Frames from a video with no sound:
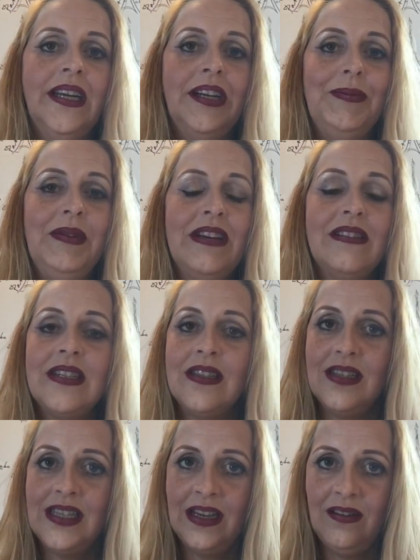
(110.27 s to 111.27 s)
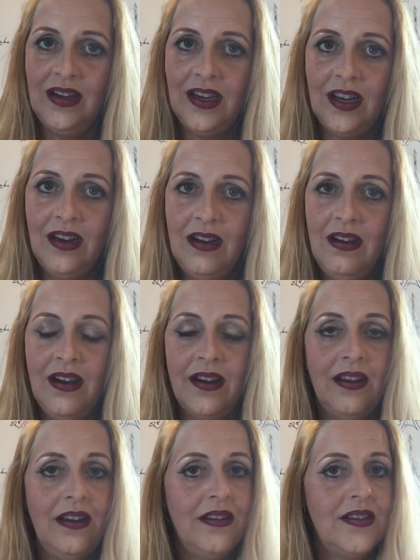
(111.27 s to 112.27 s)
Now, it doesn't sound like a lot,
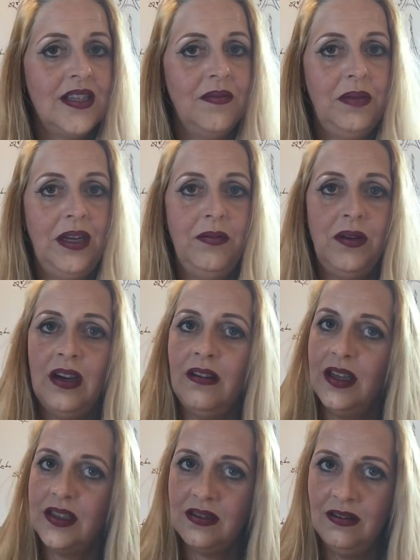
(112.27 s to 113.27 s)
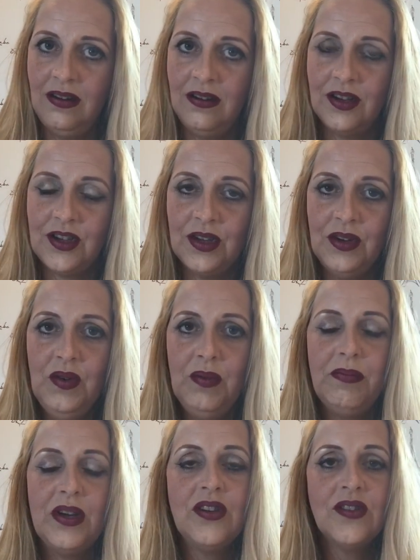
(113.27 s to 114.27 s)
and I know some people go, that's not a lot at
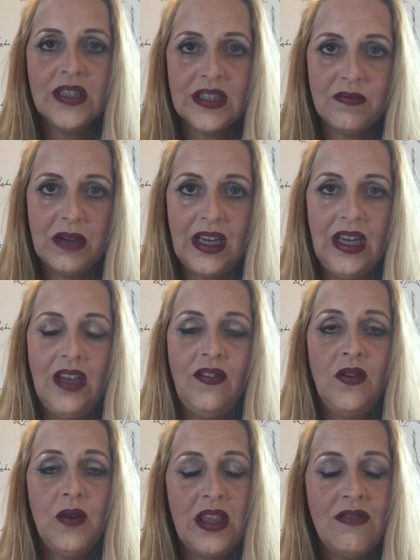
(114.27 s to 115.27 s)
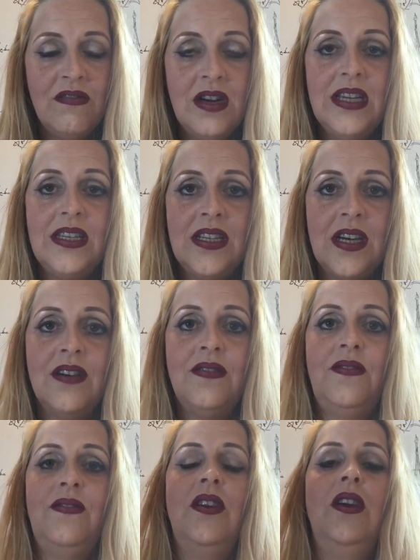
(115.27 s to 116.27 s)
all, but trust me, if you eat the right
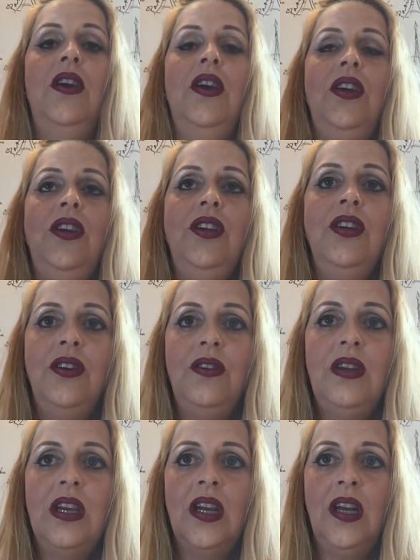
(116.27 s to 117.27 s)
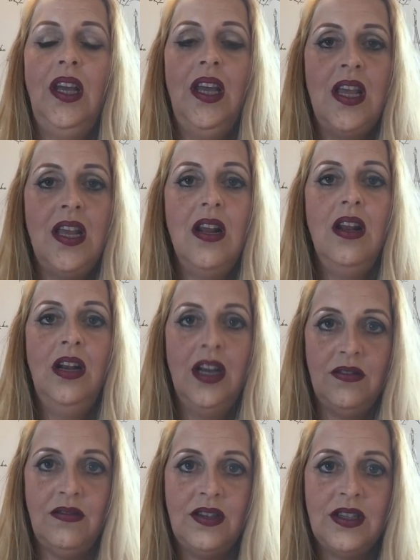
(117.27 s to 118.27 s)
stuff, you can eat
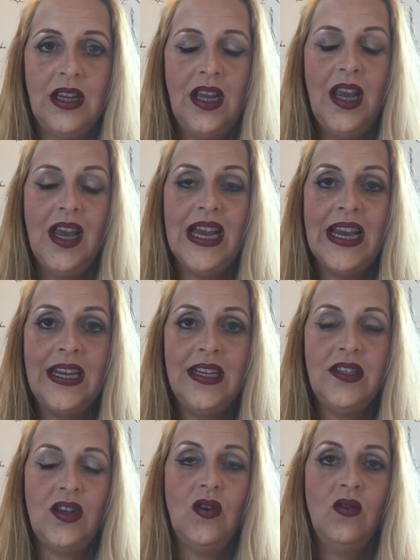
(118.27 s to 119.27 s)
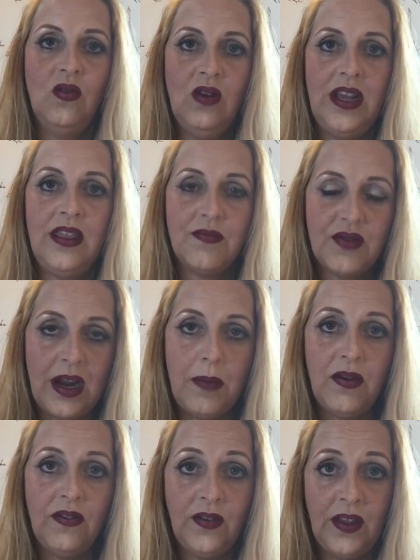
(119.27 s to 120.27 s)
loads, and it's all in the
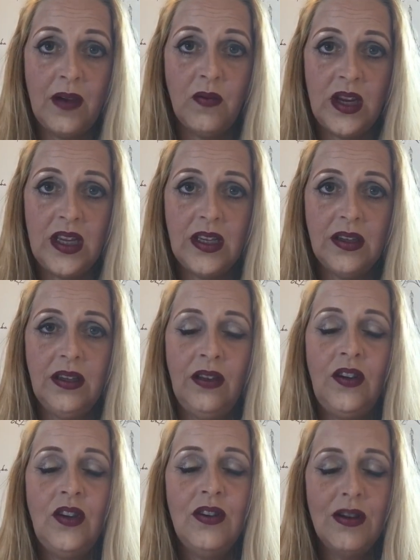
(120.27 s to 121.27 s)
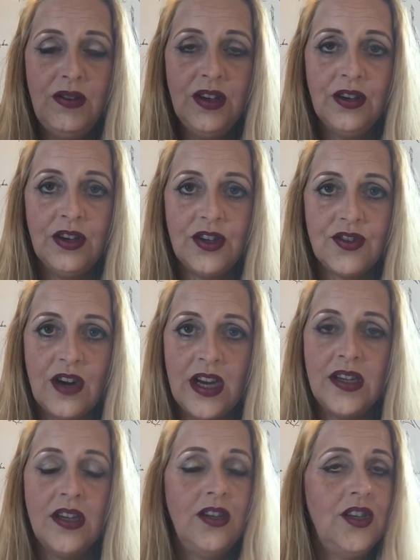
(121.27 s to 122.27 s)
prep for that week. If you know you're going to shred,